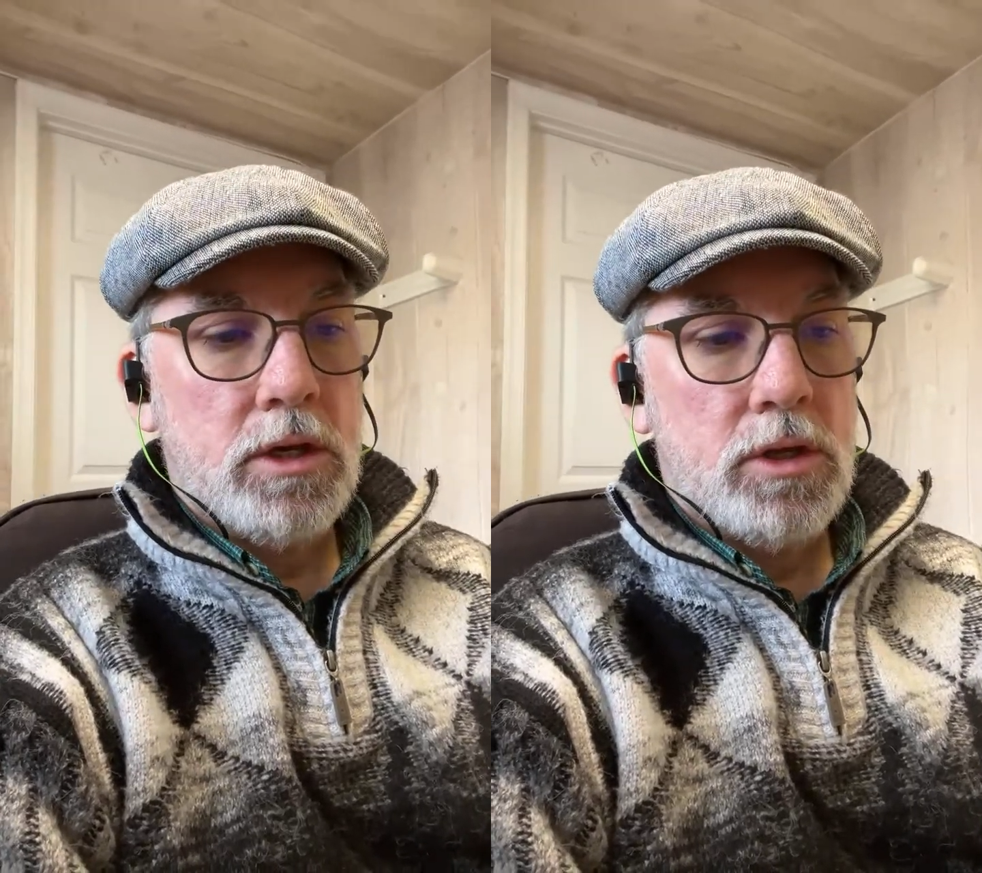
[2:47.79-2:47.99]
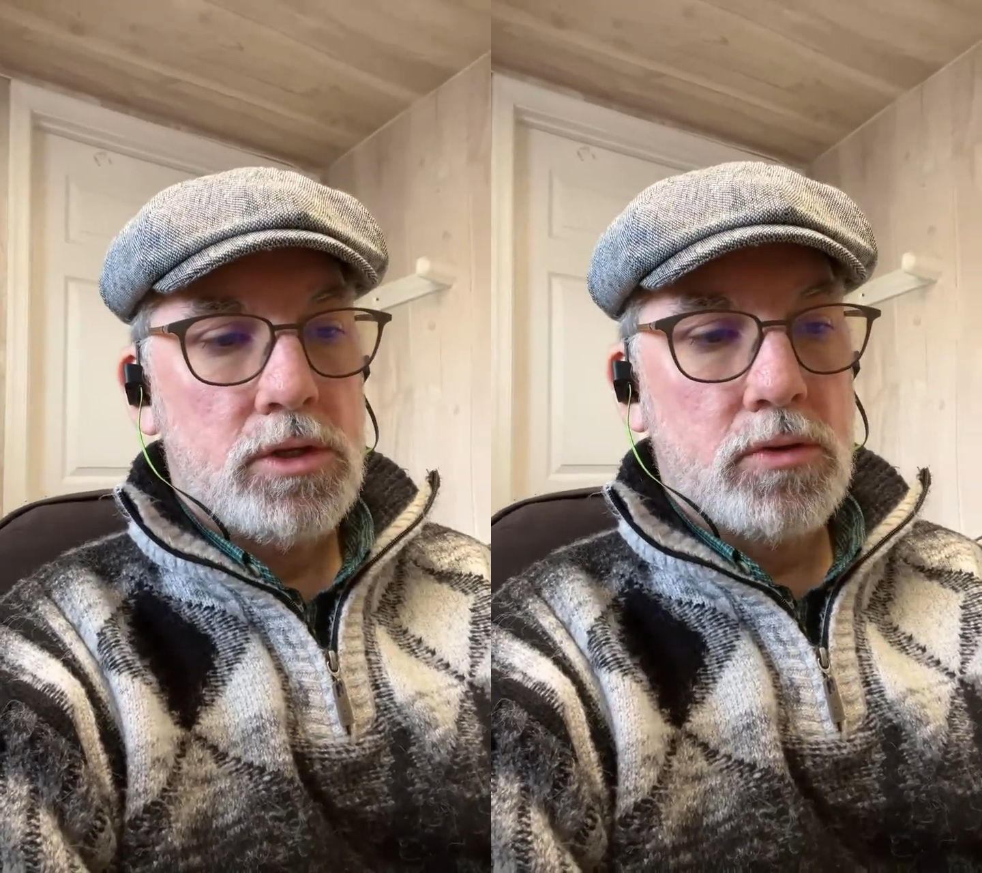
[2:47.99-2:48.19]

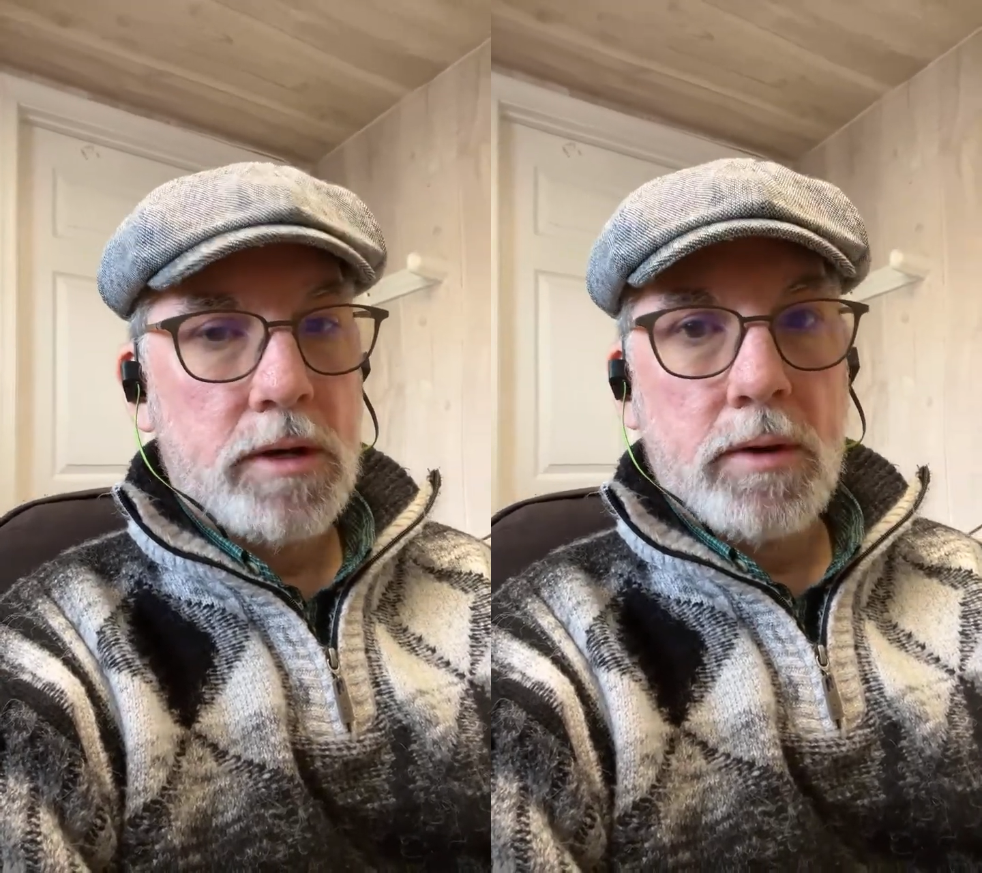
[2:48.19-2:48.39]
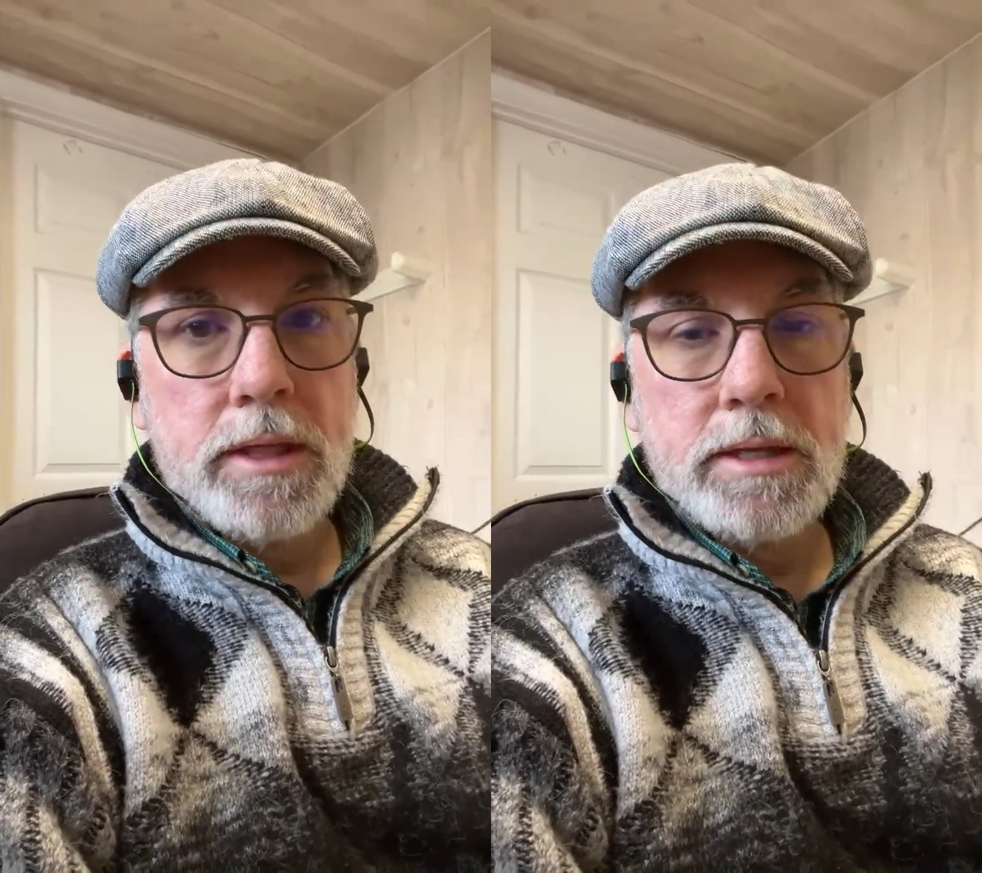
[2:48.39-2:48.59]
So
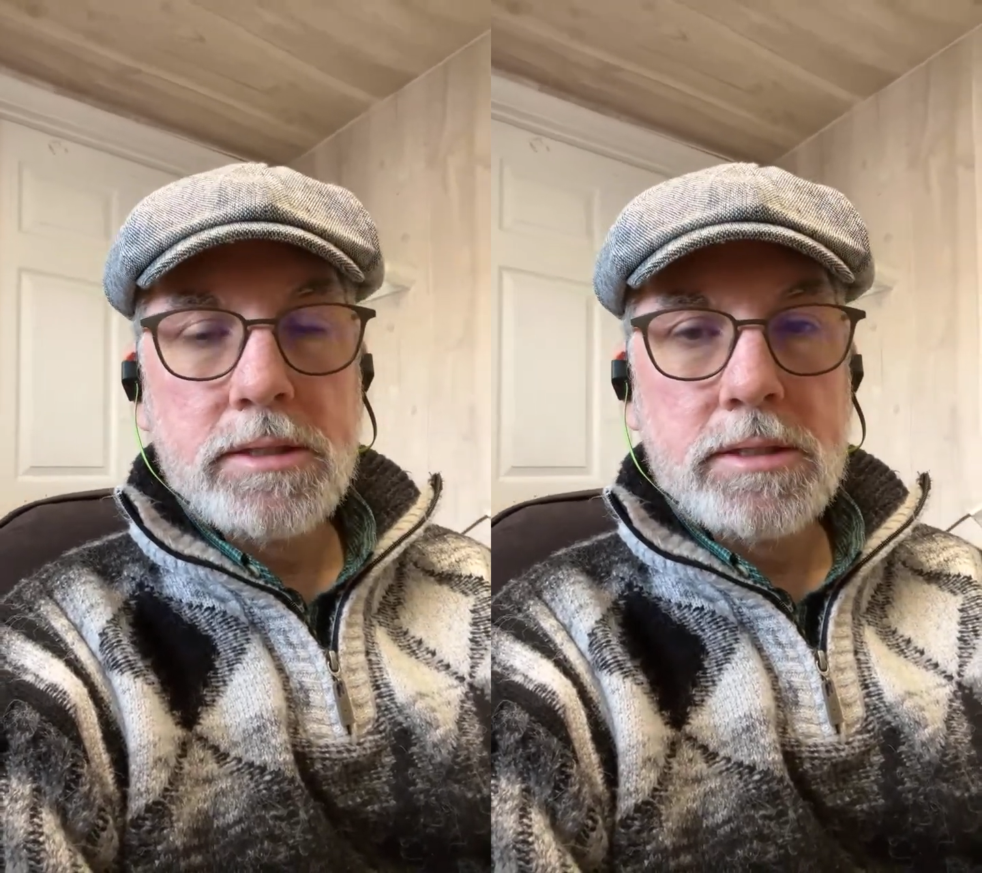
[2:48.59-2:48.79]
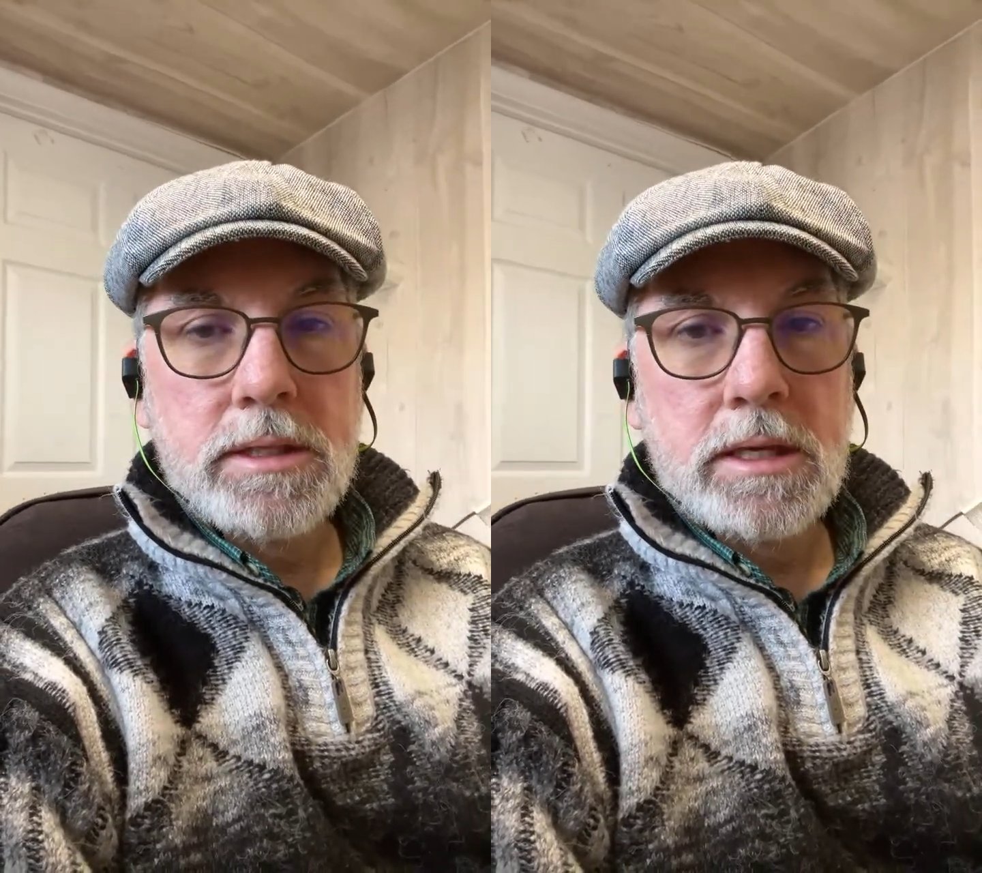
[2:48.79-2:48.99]
anyway,
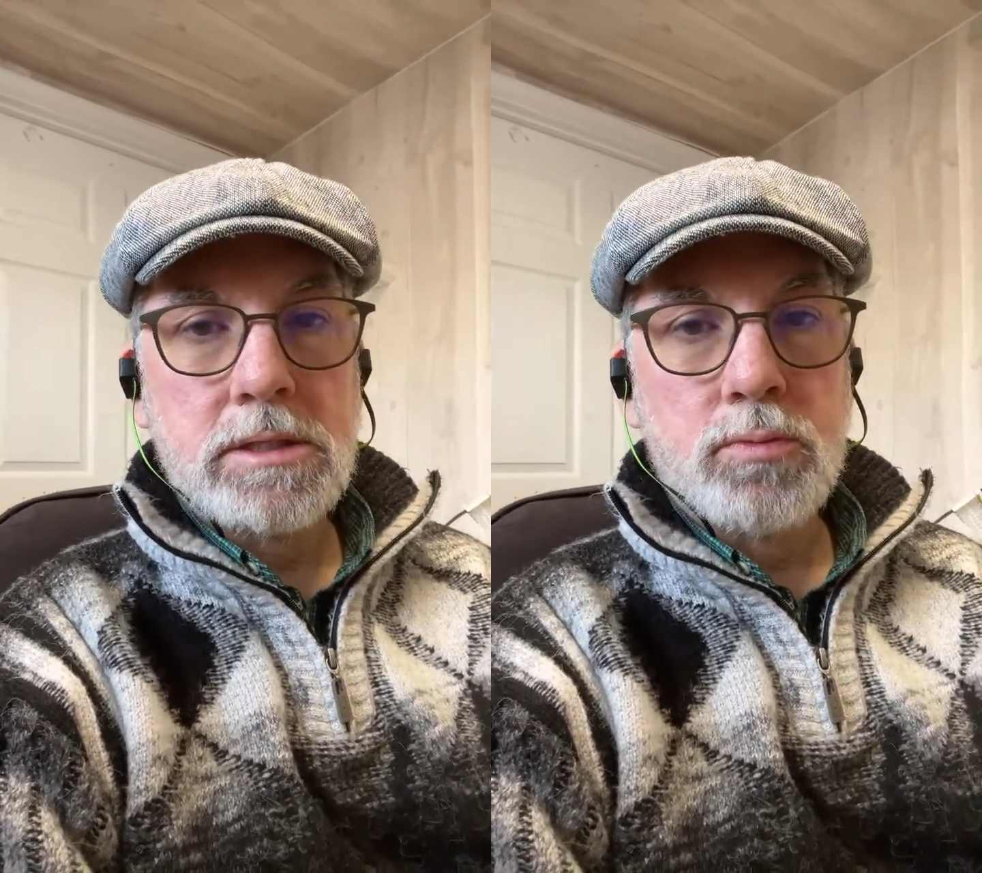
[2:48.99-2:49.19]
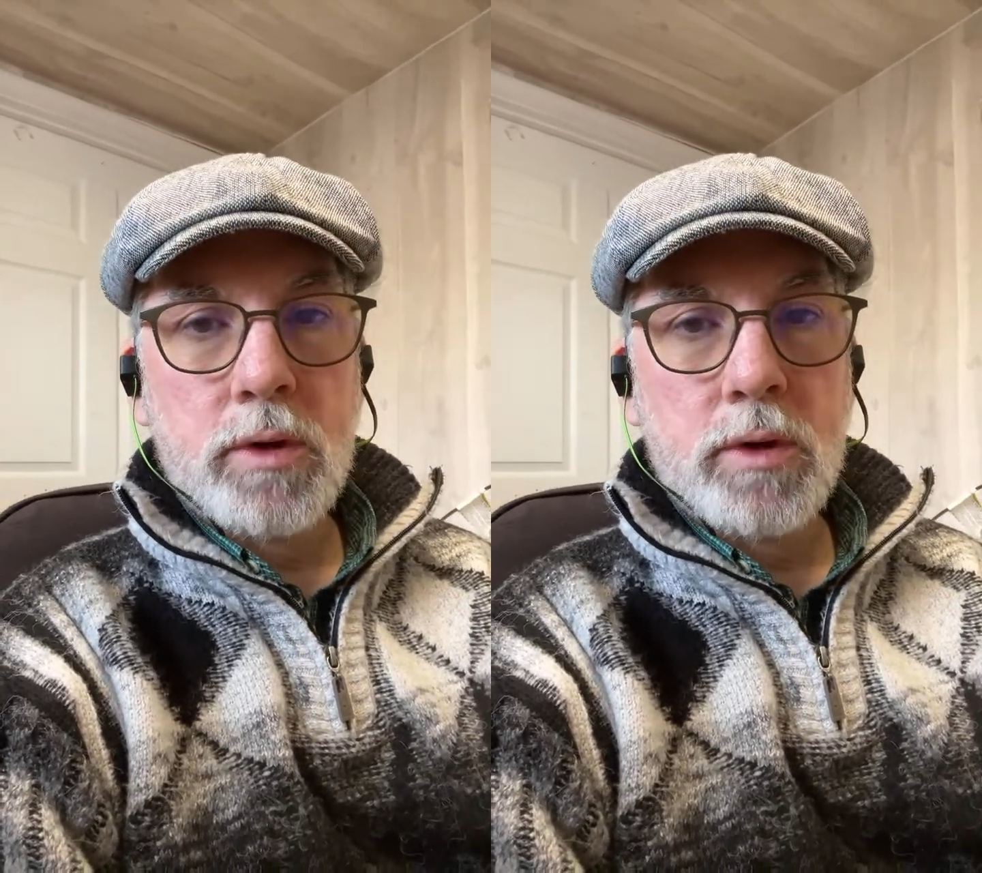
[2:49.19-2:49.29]
that's